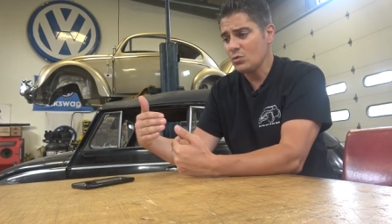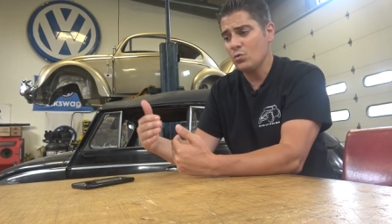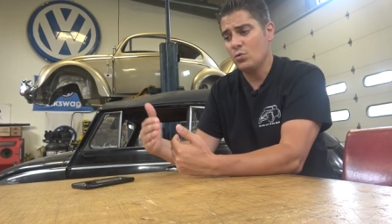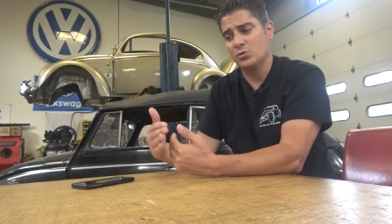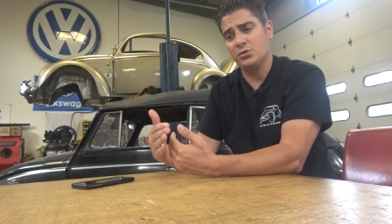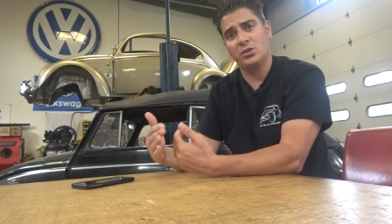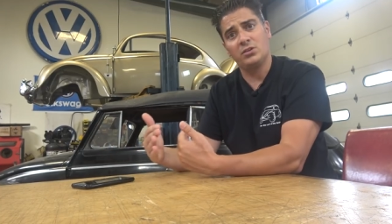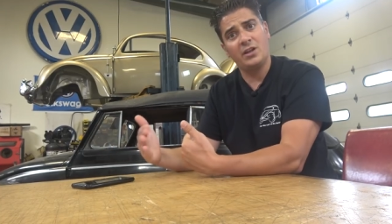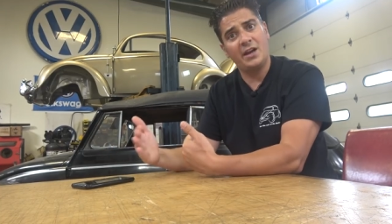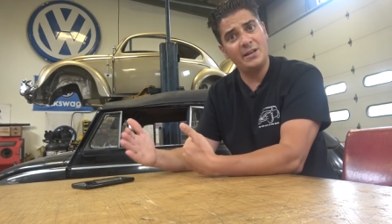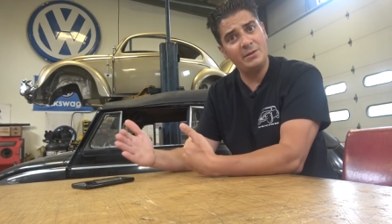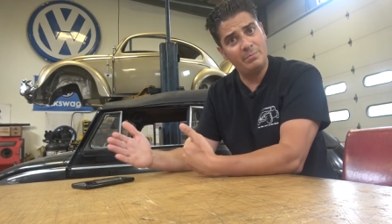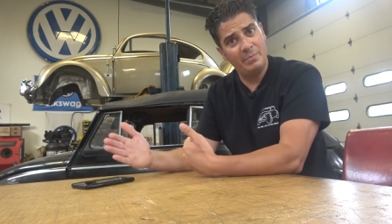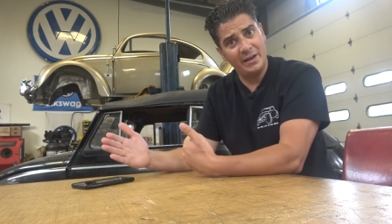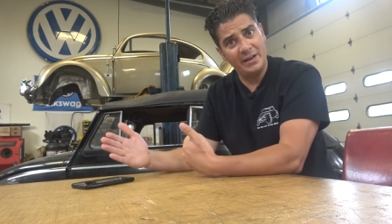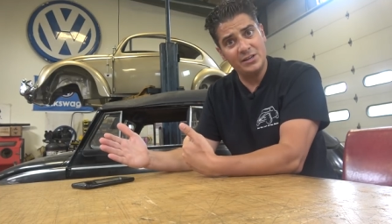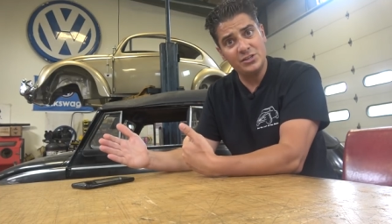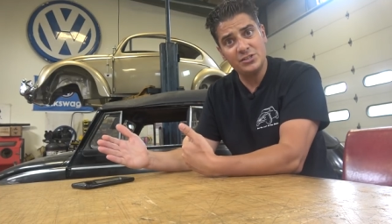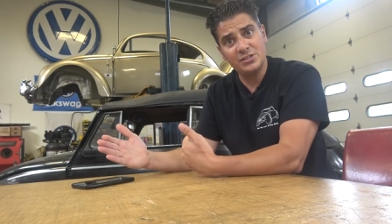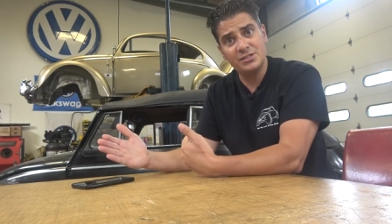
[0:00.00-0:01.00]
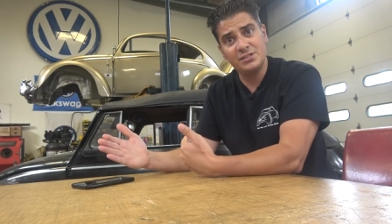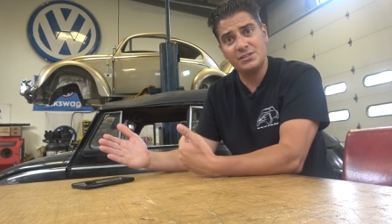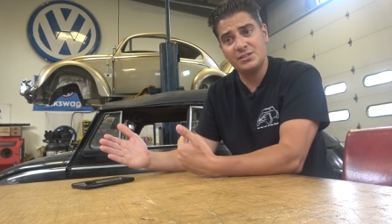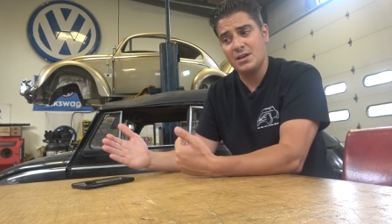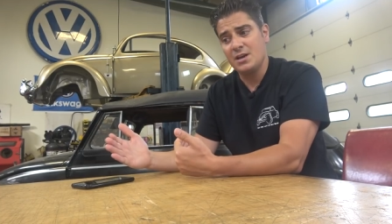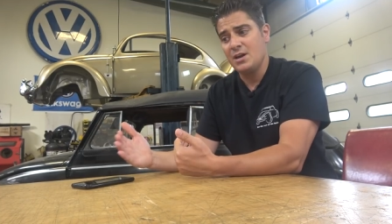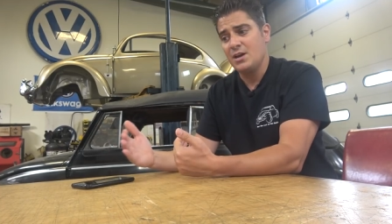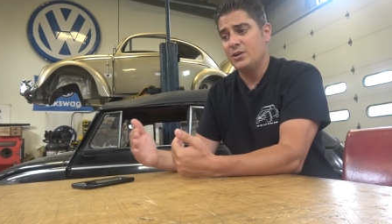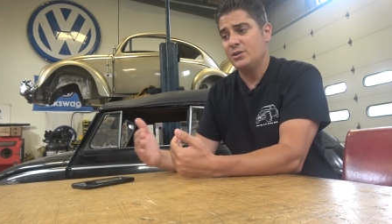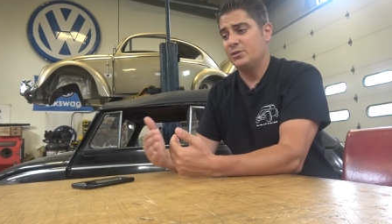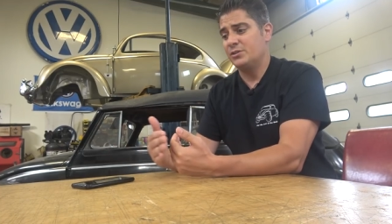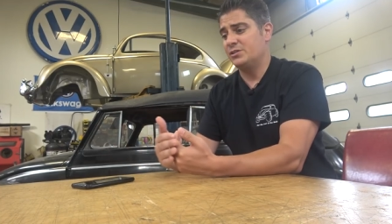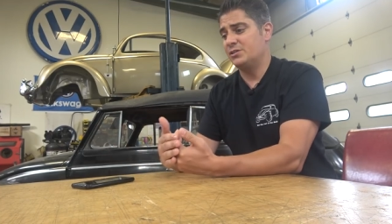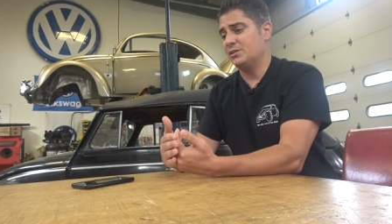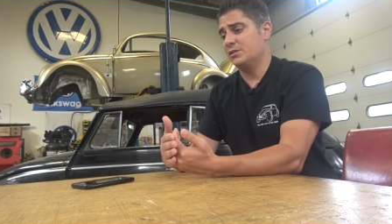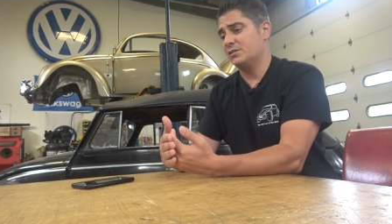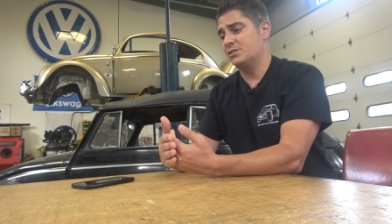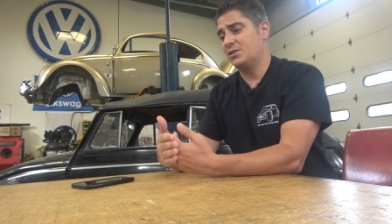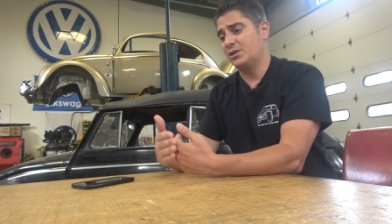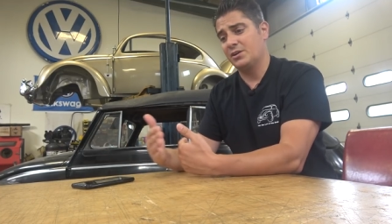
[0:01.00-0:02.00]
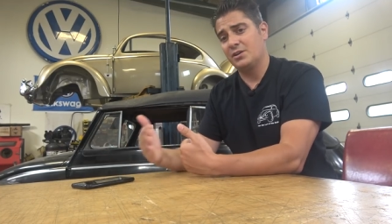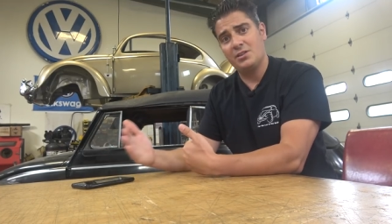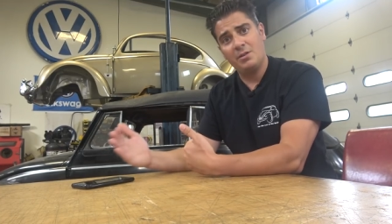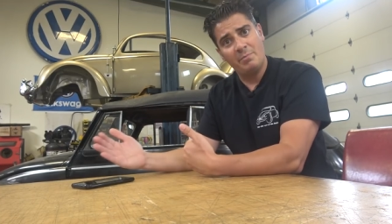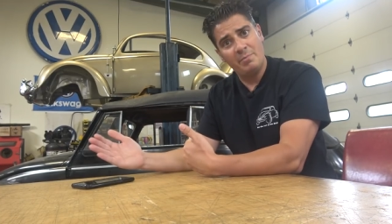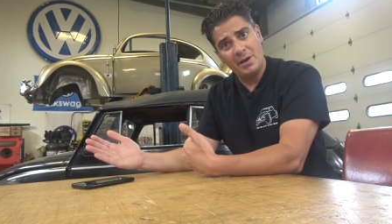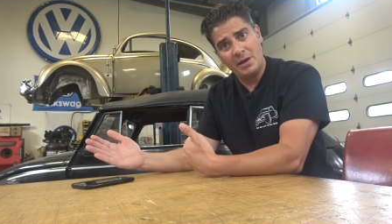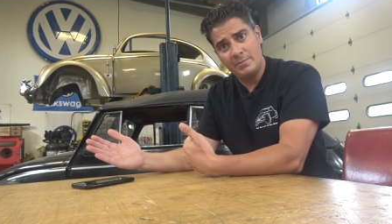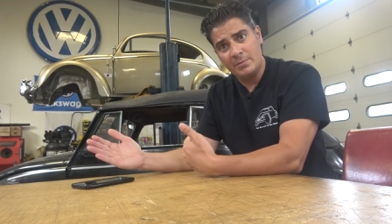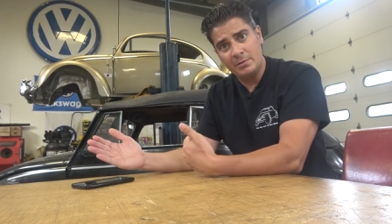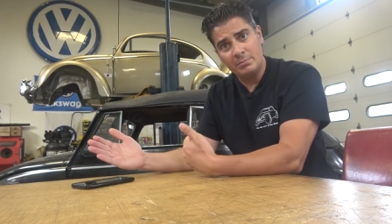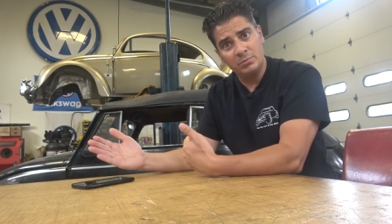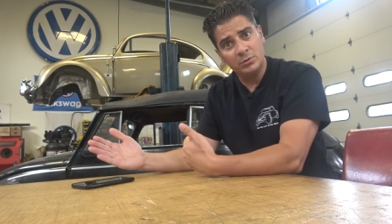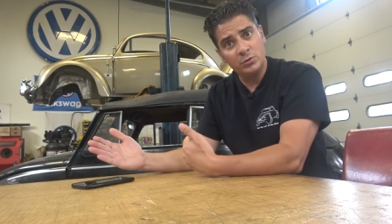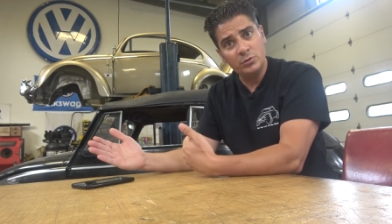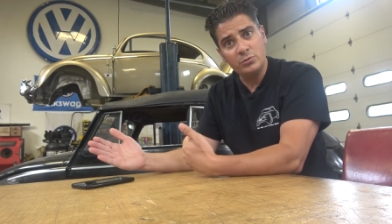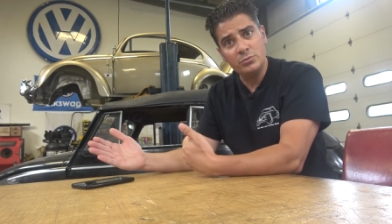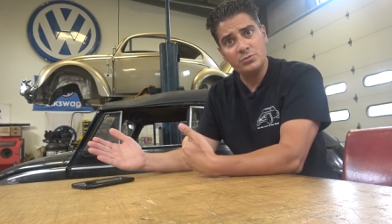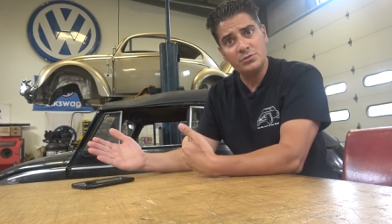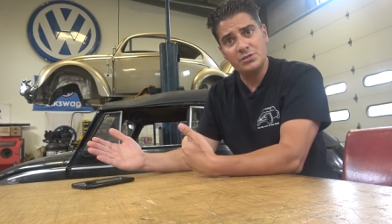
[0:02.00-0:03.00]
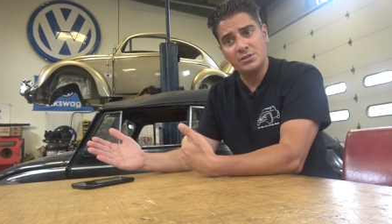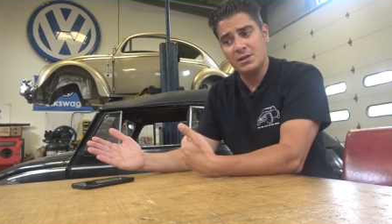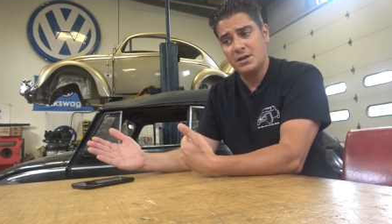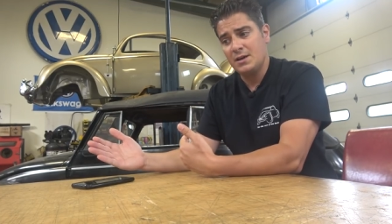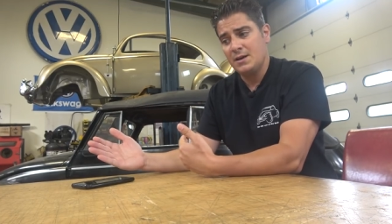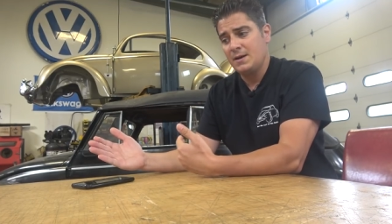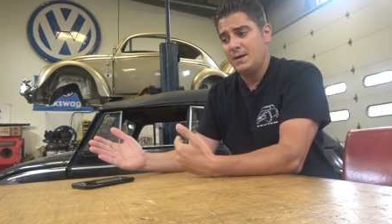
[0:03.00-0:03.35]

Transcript: or the light beiges, you see a ton of the baby blues.